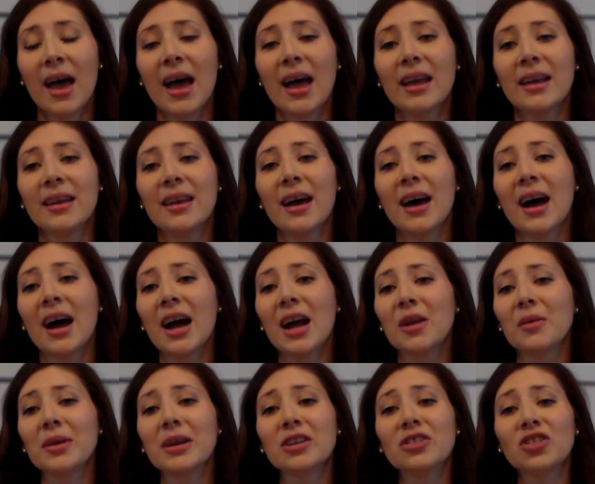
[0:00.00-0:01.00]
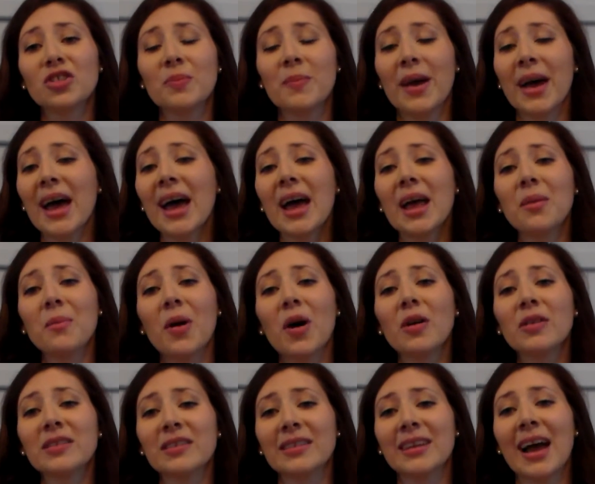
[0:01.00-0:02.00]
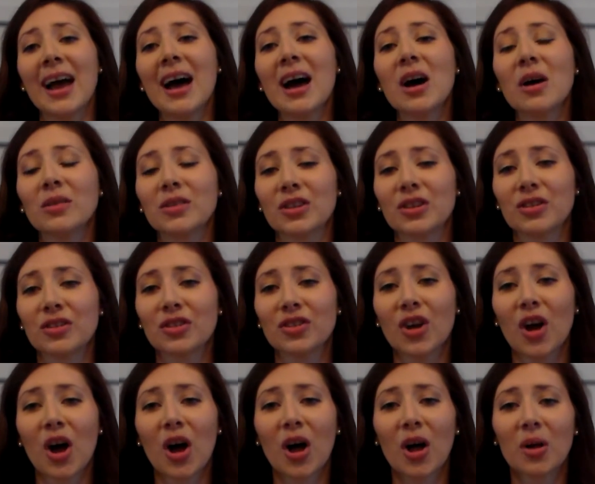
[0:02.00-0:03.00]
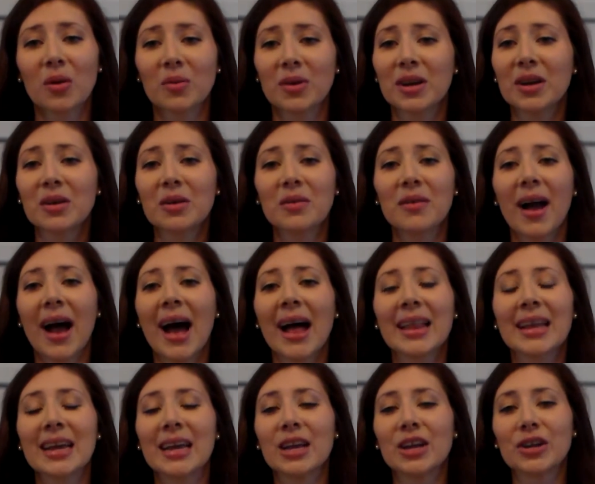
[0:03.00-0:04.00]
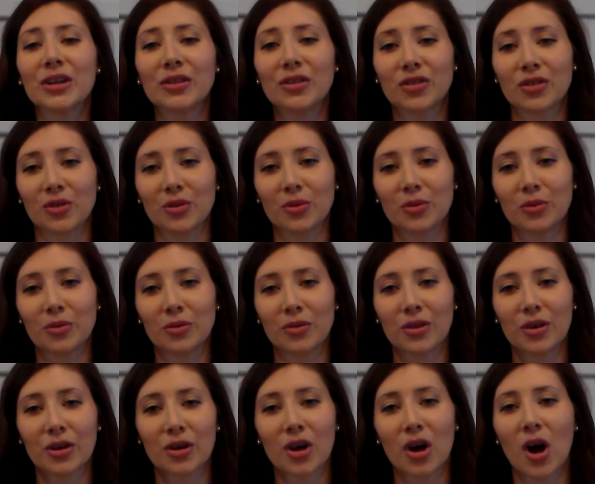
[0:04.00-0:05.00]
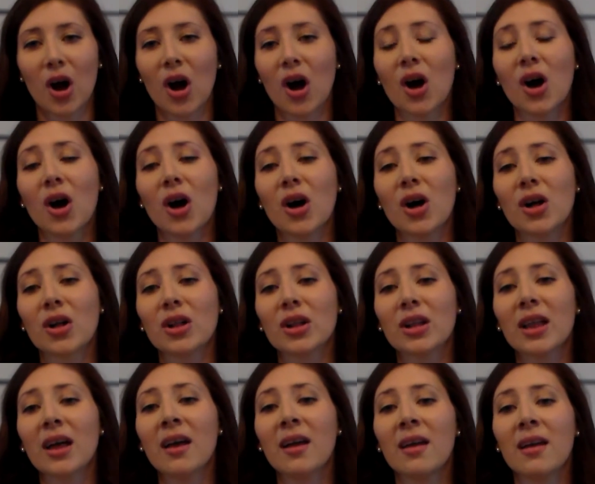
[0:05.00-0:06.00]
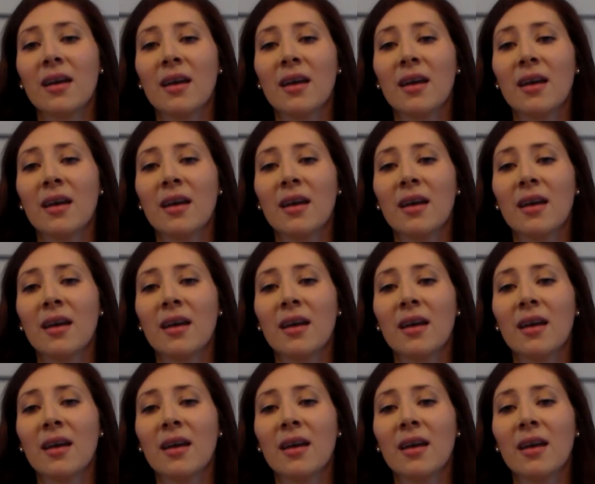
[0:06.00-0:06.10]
And Irishmen, both stout and tall, will rally unto the call.